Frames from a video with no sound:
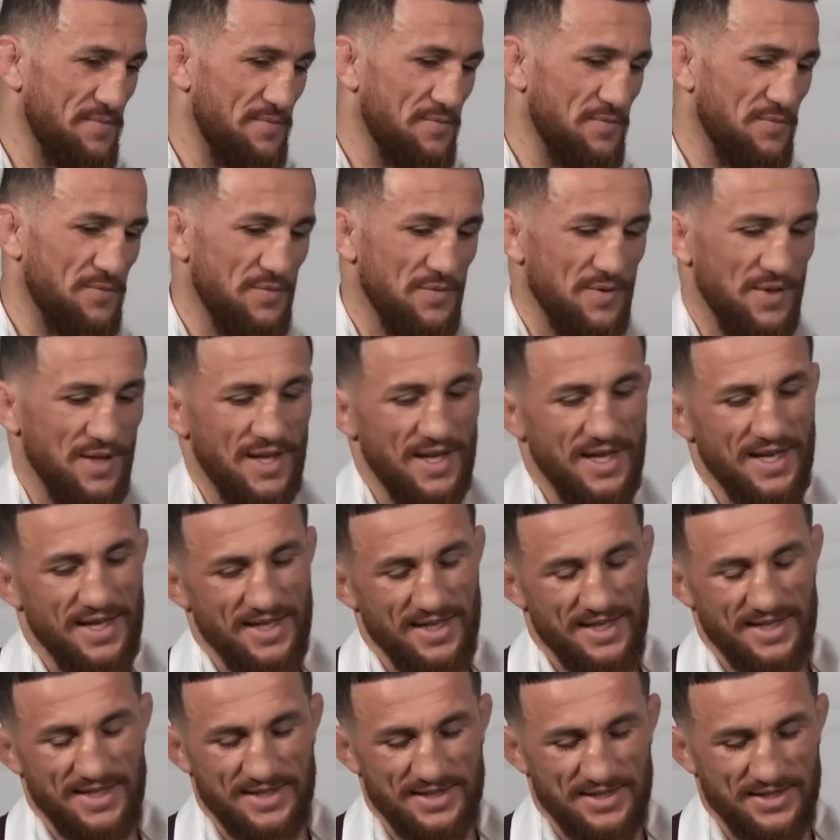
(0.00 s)
reuniting,
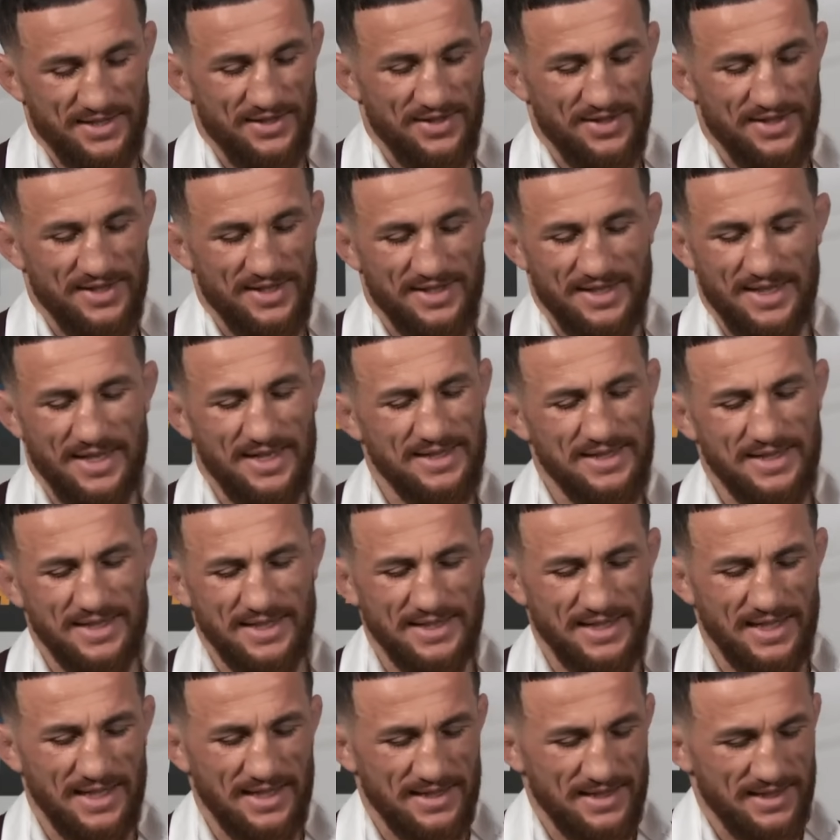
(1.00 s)
right? So,
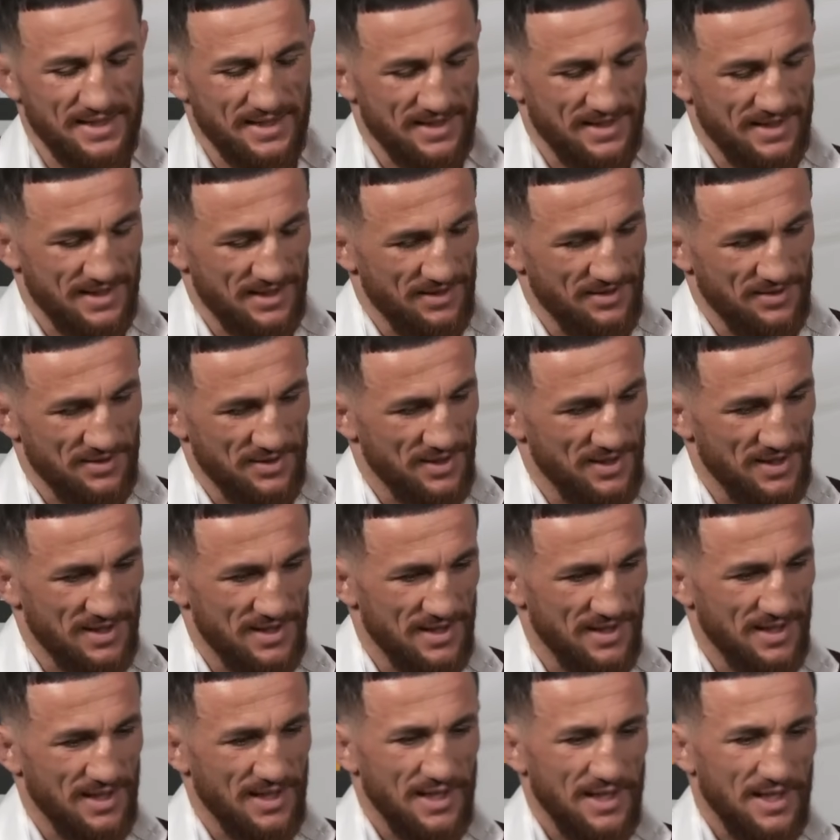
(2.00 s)
things like this,
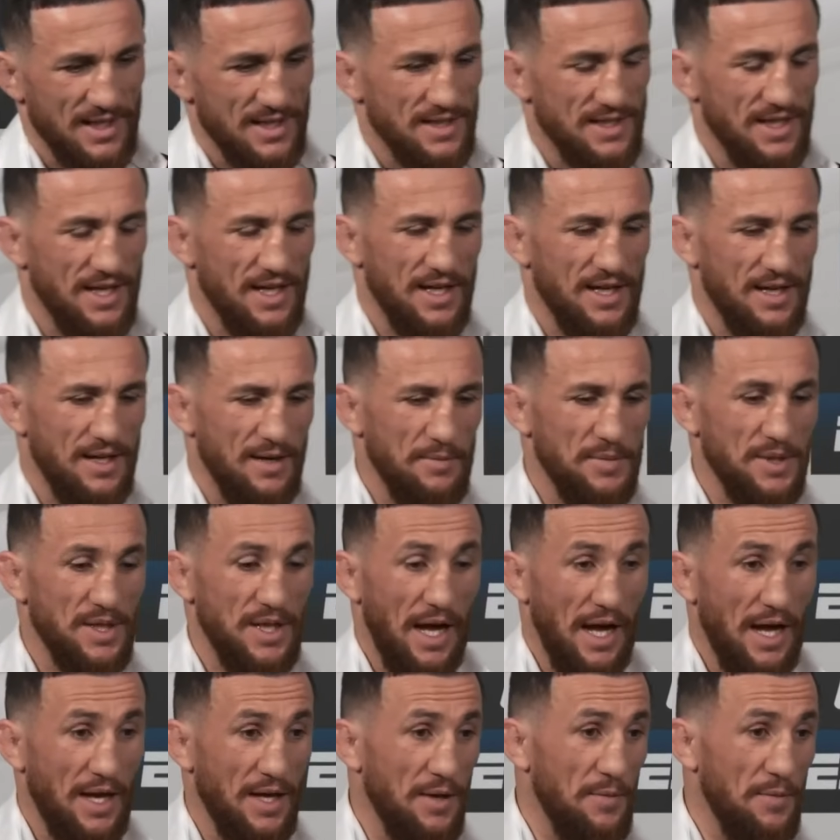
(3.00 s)
I mean,